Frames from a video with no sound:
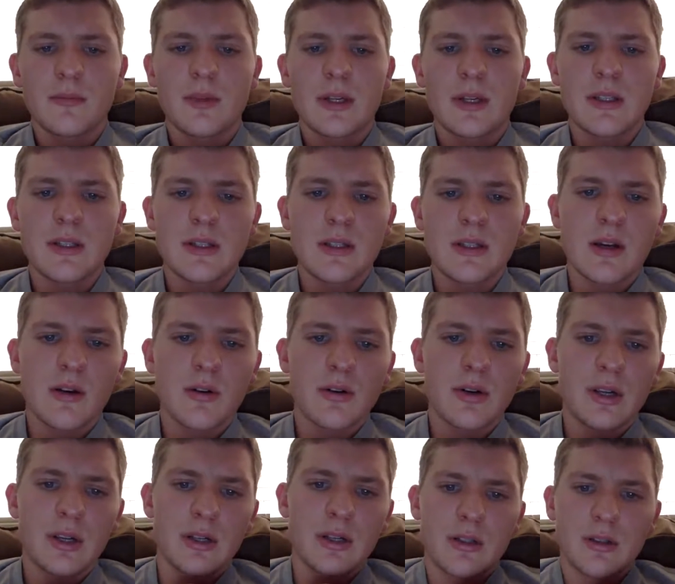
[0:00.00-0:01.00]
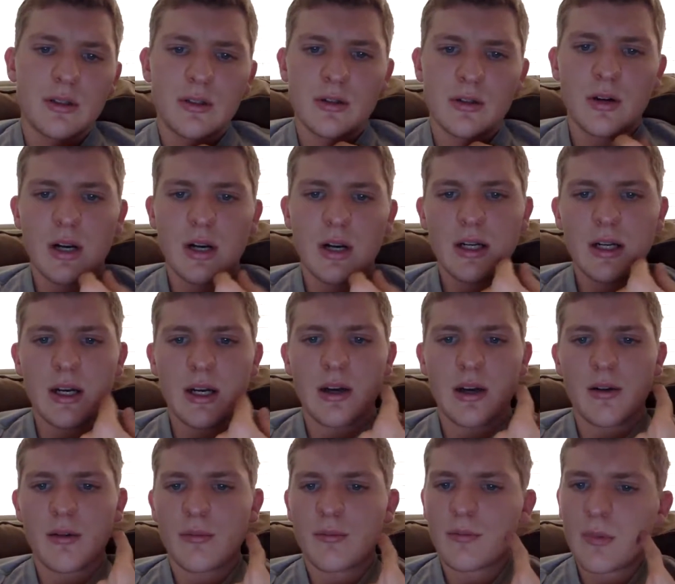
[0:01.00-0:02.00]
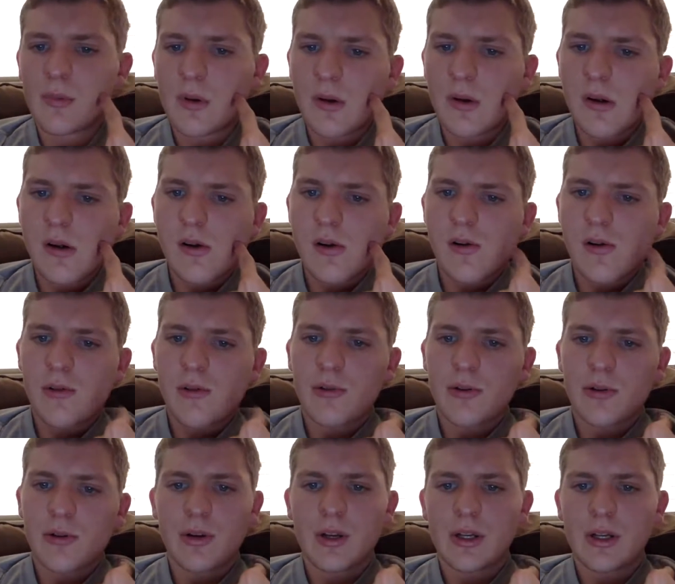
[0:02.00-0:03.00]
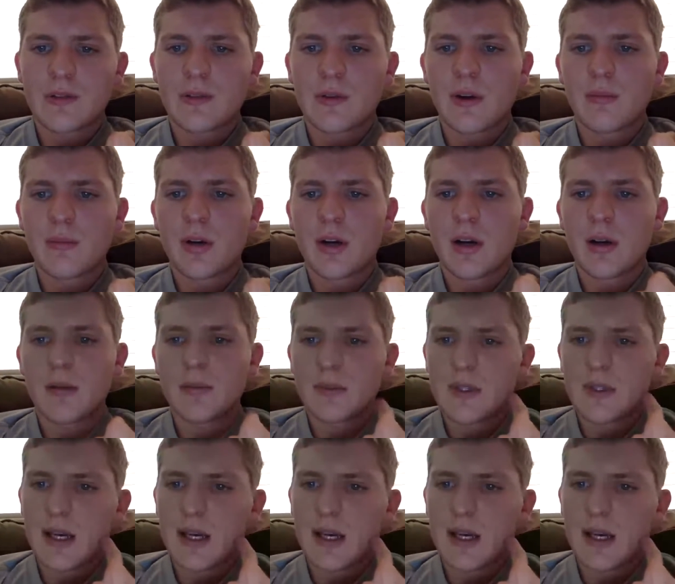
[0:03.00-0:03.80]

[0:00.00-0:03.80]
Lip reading: Astarian crocodile for the next 5 problems.